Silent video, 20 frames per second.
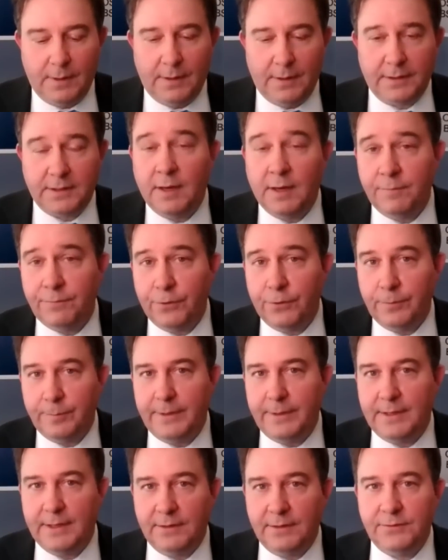comfort,
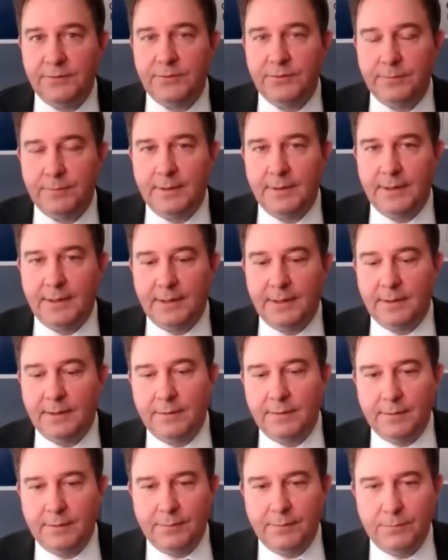because
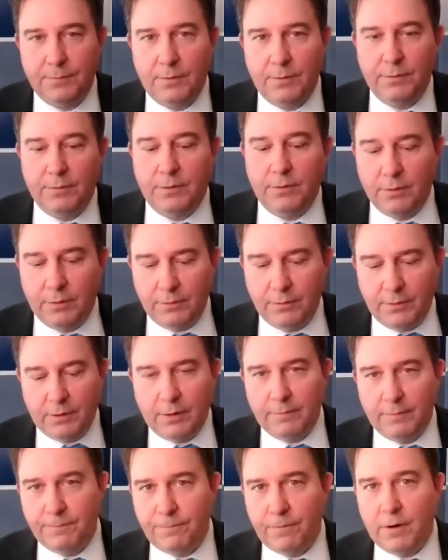there
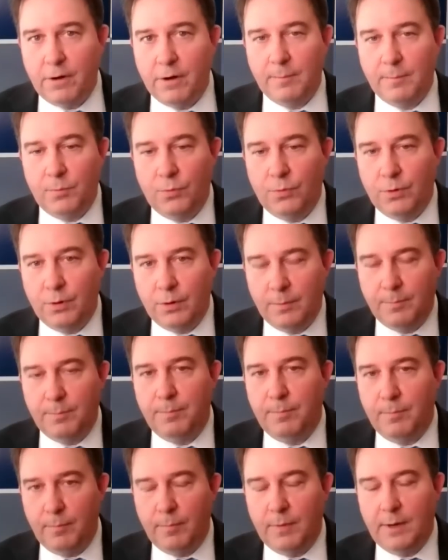are far more
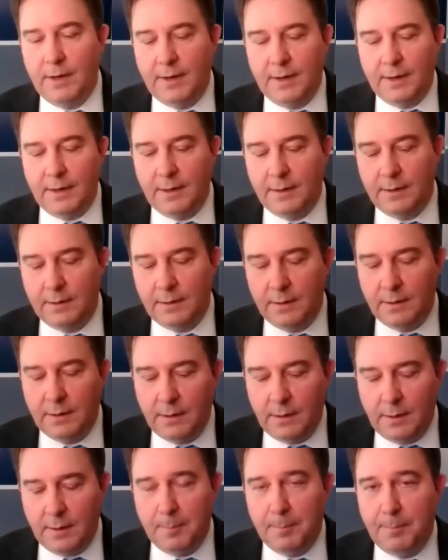
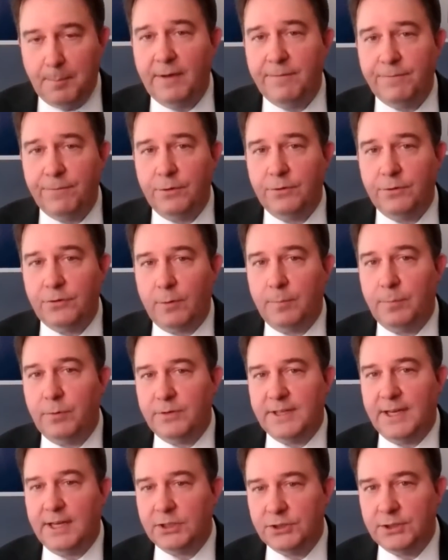buffers or
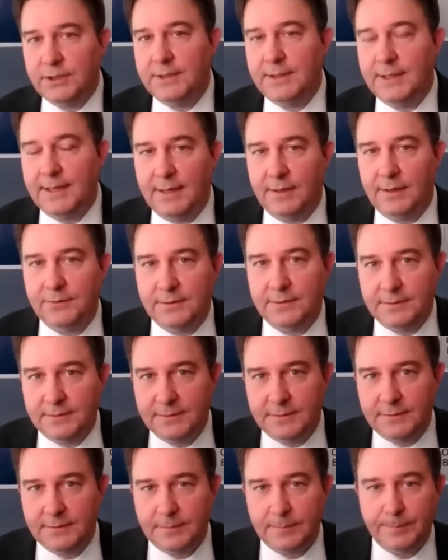protection in the housing
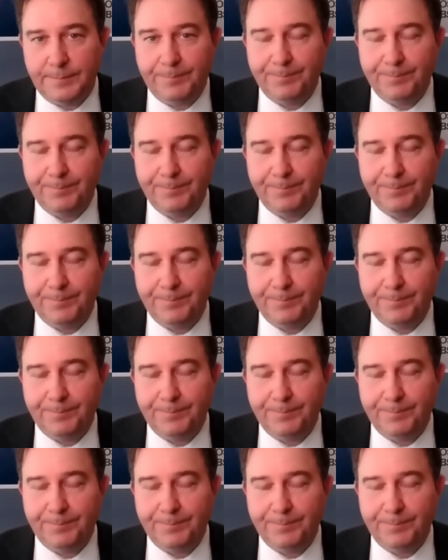system.